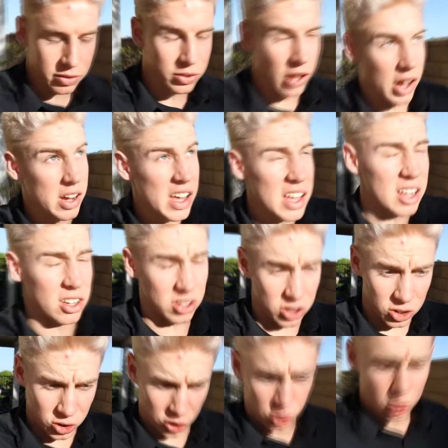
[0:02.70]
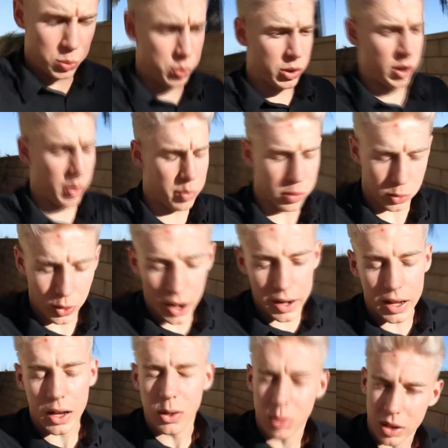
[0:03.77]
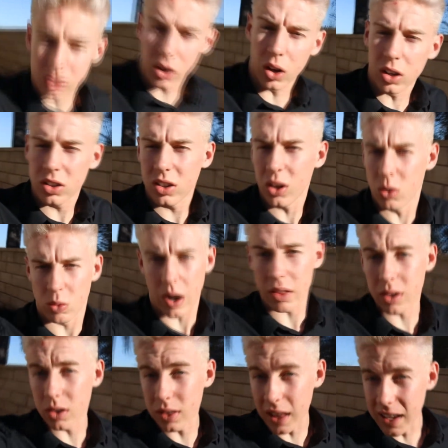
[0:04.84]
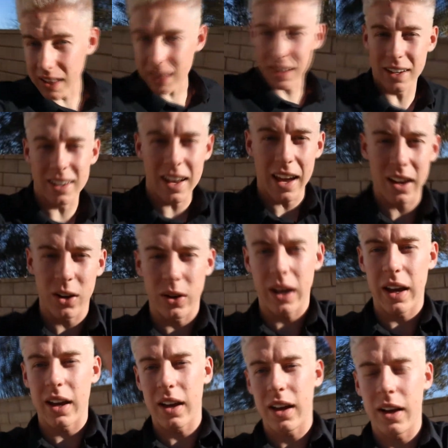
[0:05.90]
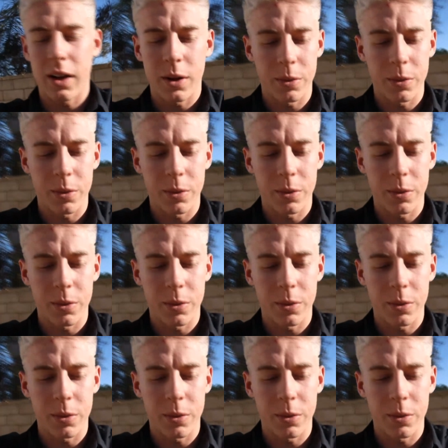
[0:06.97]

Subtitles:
the vlog. It is super bright out, but it's also rather late in the day, okay?